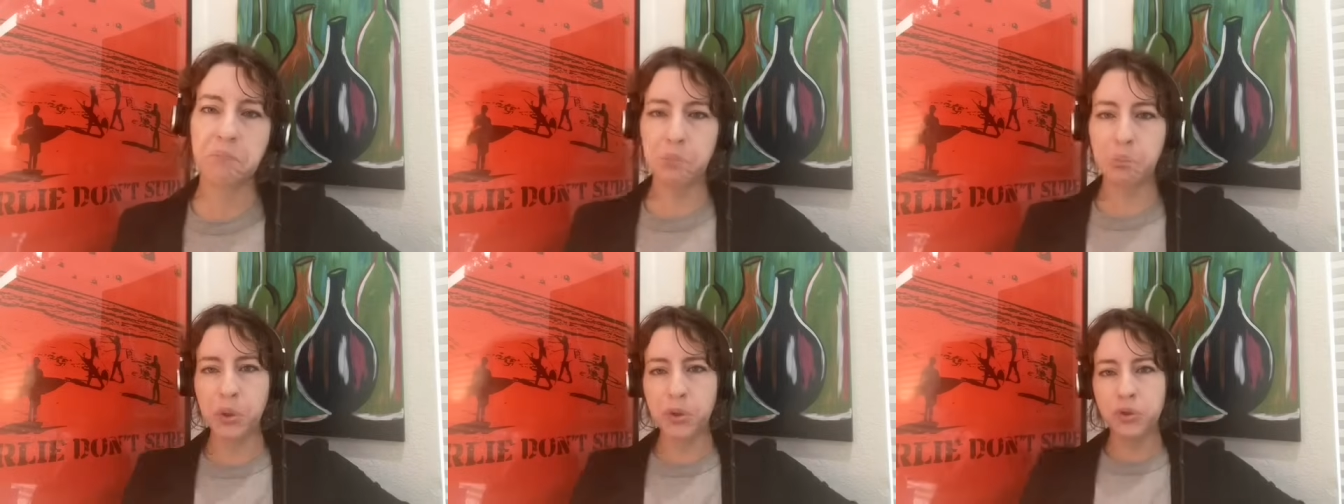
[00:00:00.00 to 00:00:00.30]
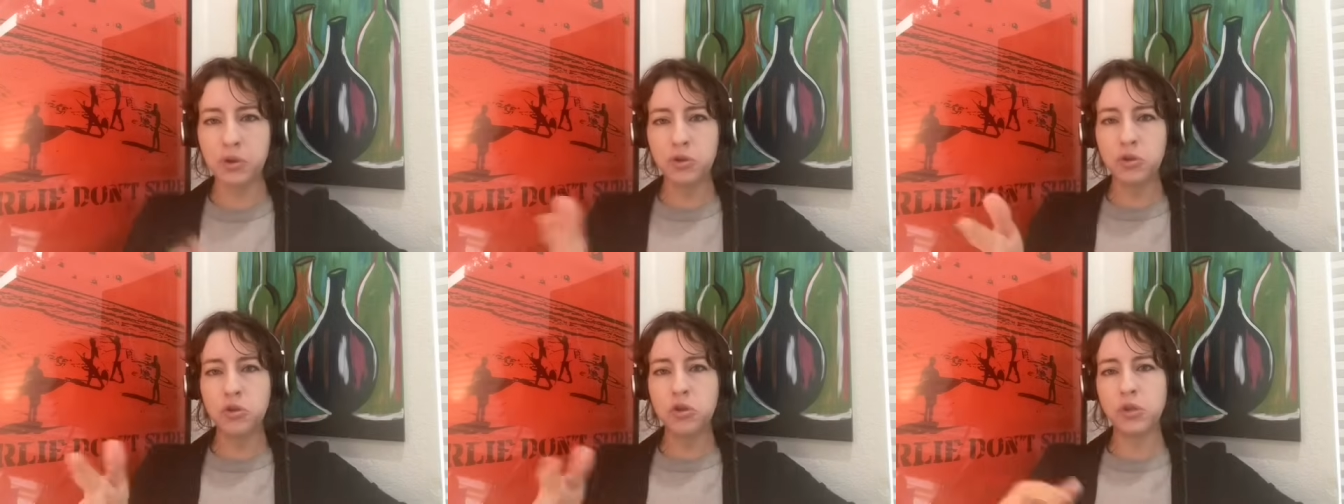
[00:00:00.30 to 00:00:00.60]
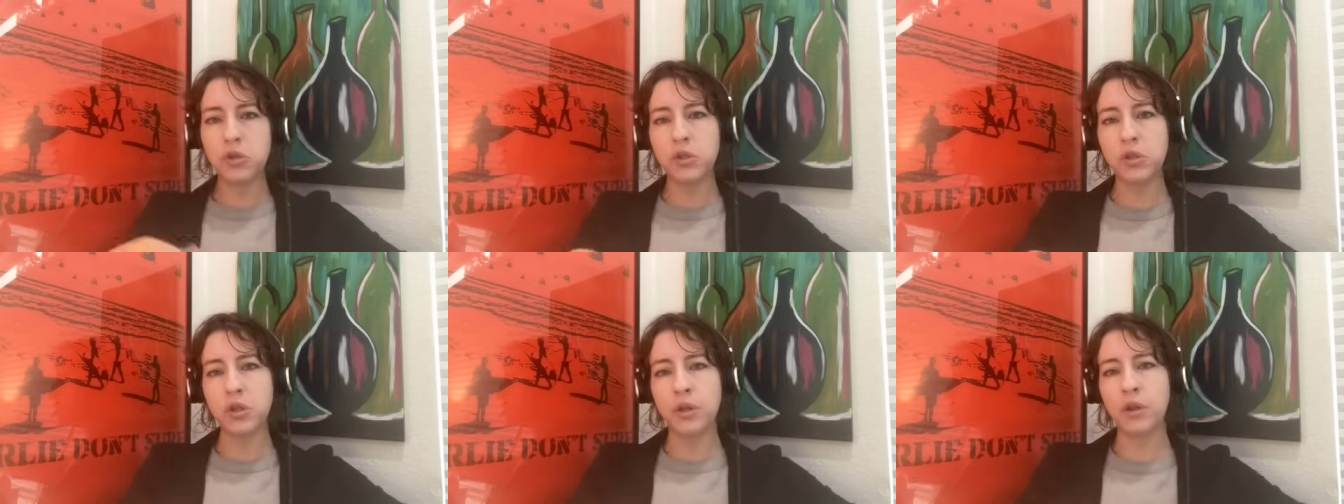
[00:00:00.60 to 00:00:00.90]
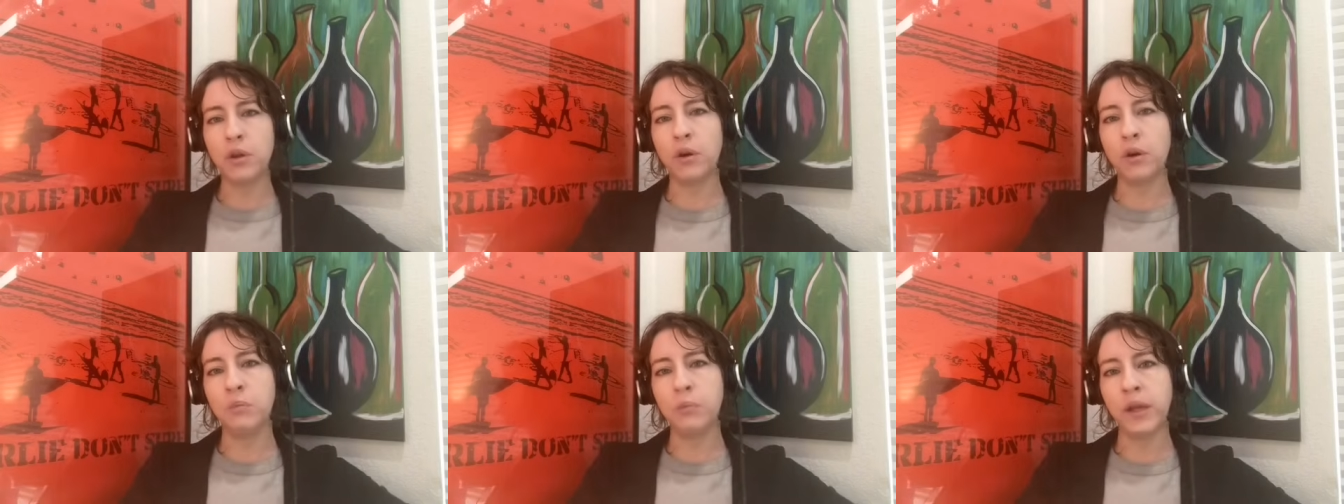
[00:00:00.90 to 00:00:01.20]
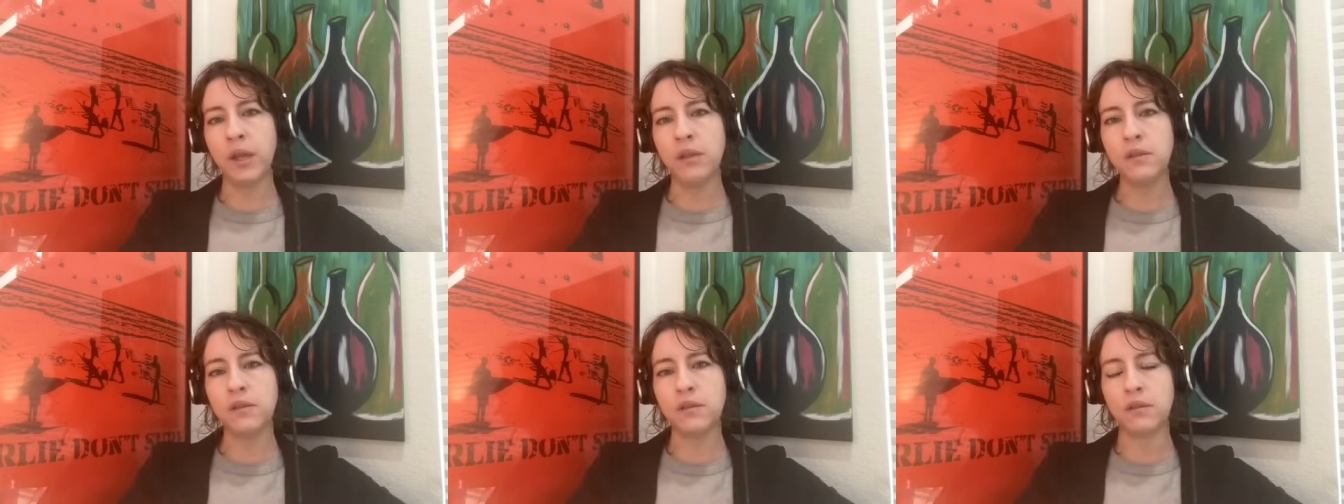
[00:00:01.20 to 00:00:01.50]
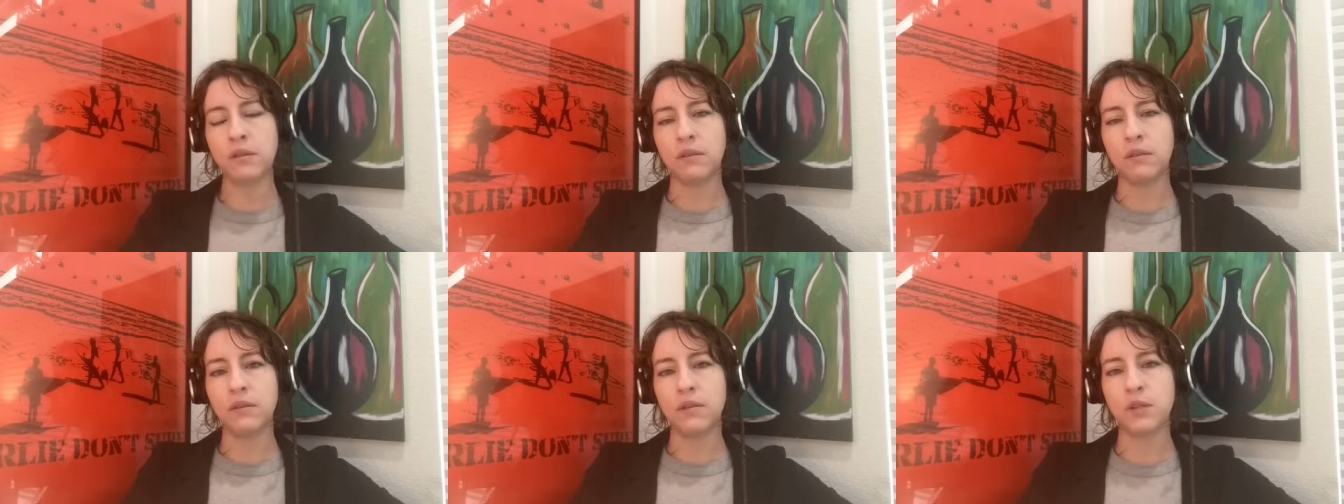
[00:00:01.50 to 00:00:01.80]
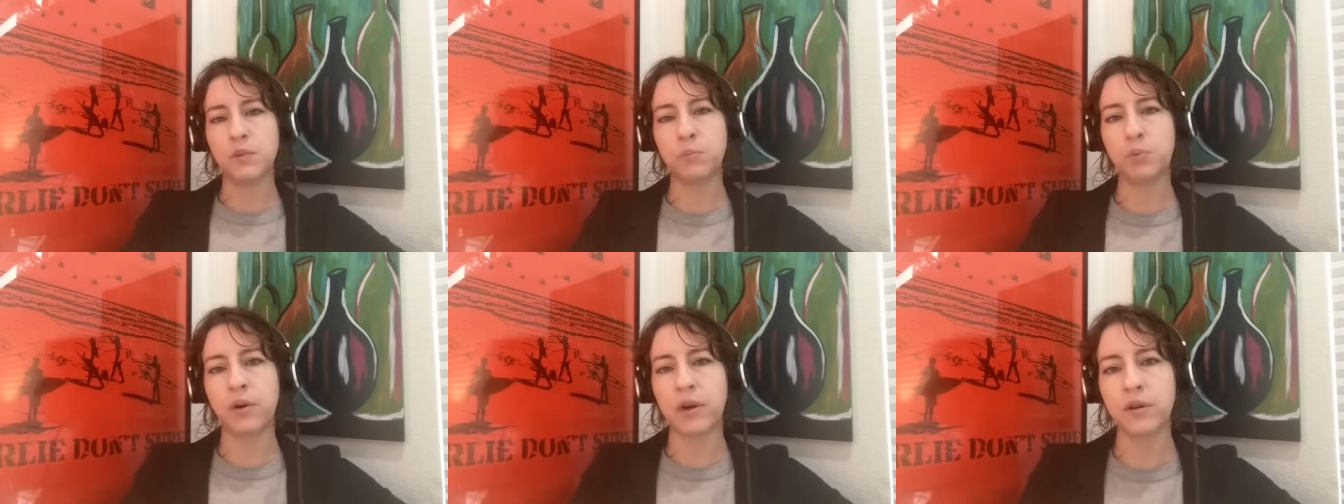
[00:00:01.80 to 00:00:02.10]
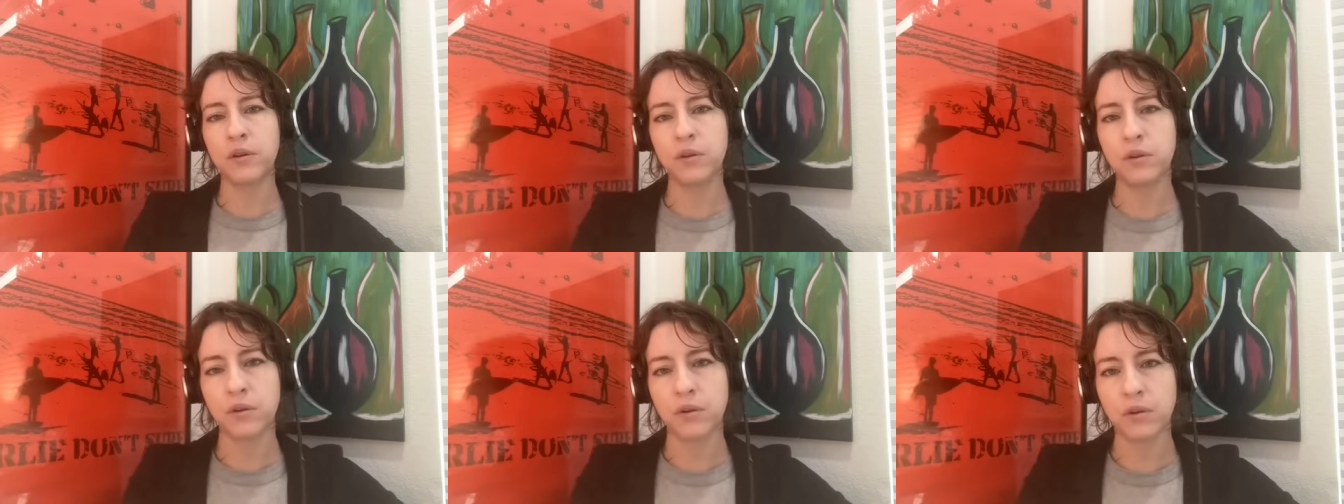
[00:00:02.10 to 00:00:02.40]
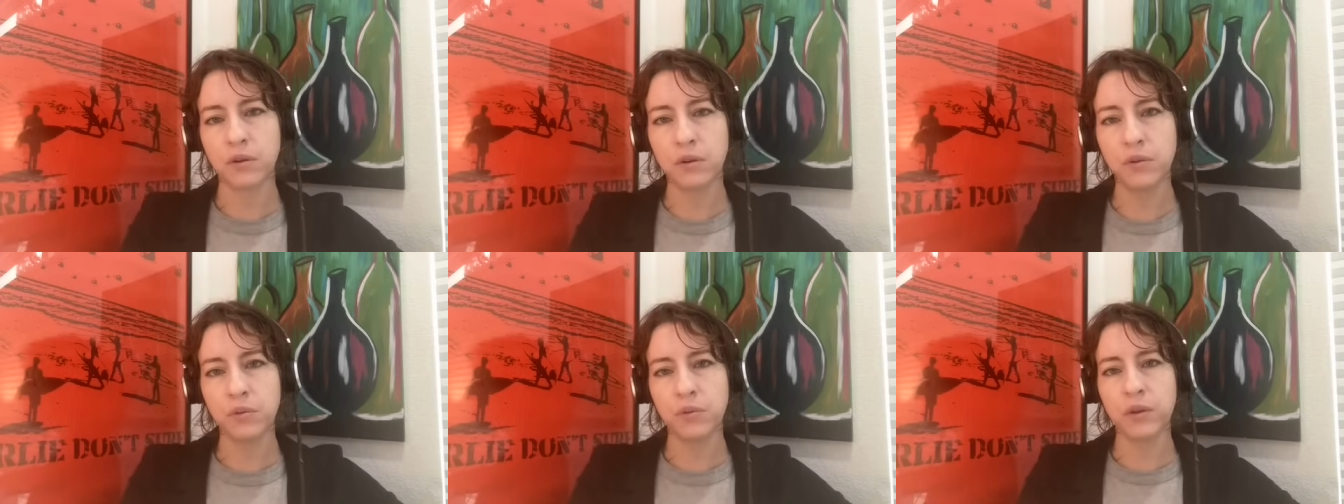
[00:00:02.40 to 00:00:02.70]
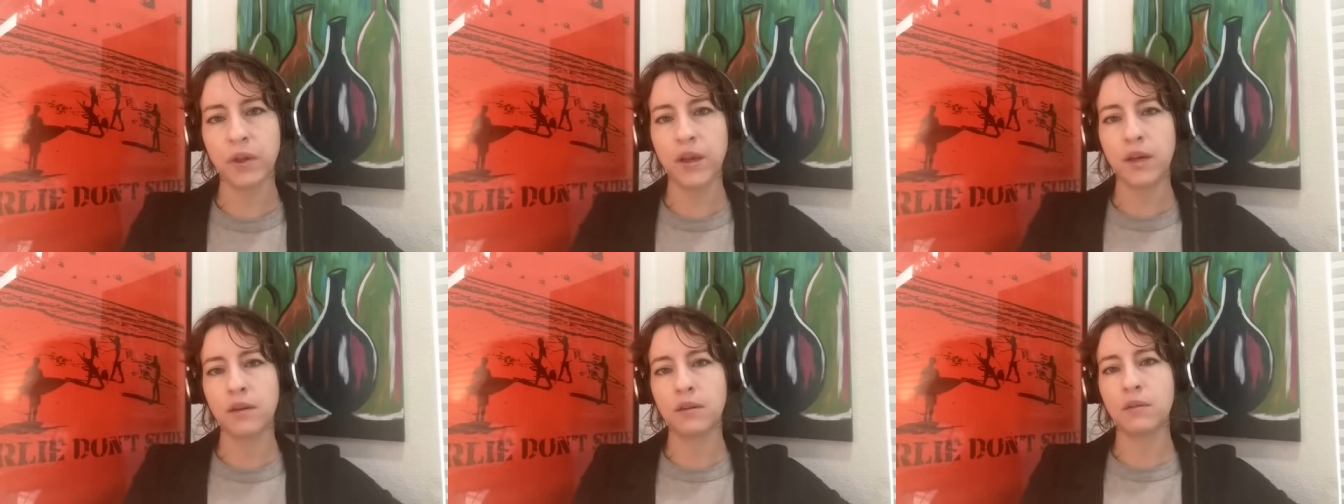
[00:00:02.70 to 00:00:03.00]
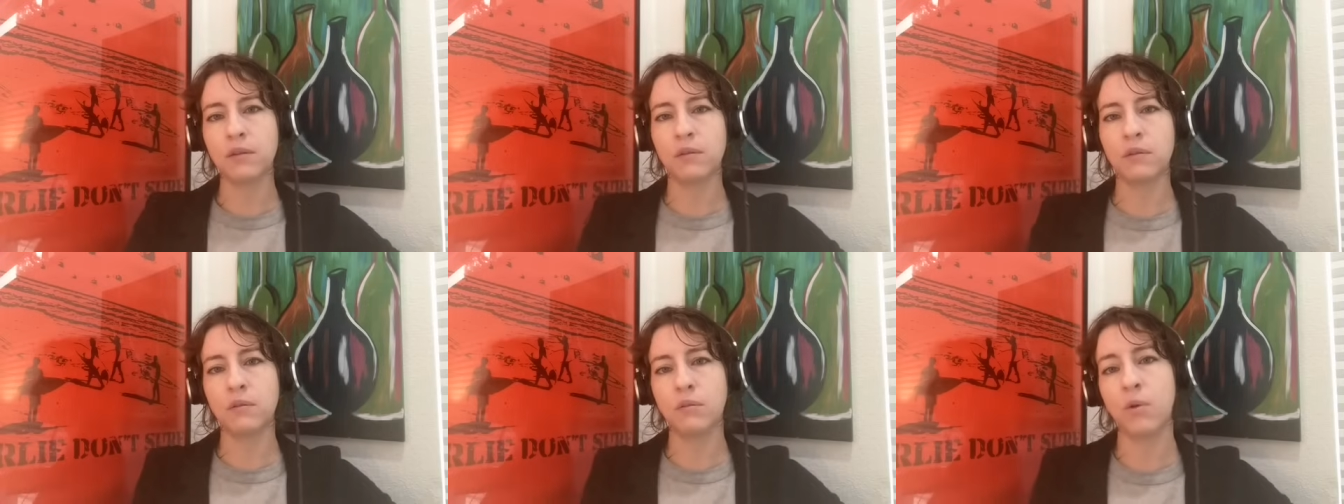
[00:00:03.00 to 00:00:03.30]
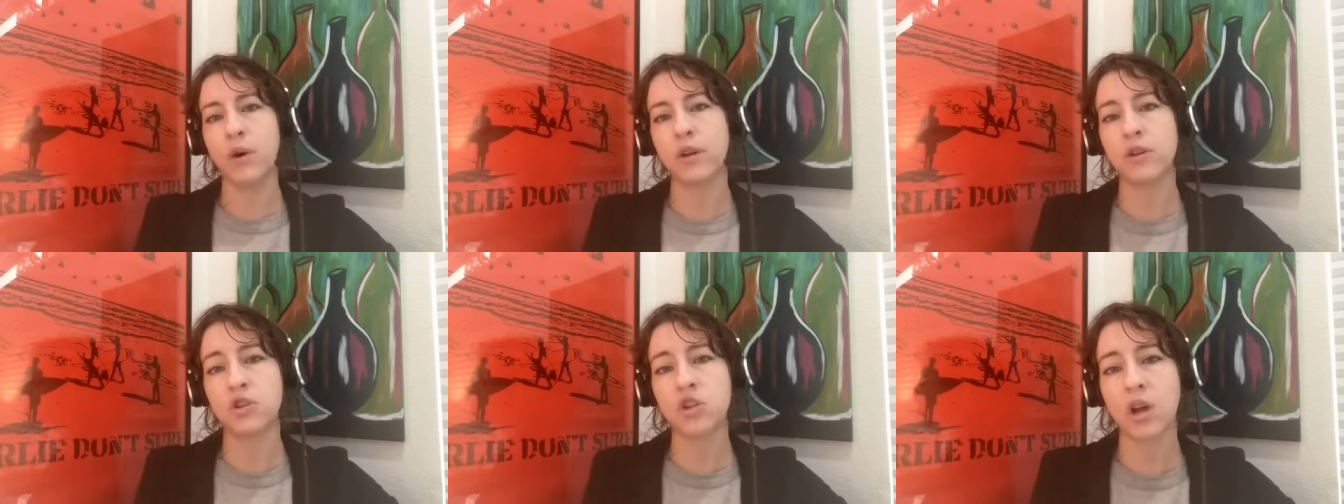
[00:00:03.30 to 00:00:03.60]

but they're just sitting on Manson, this predator who like what,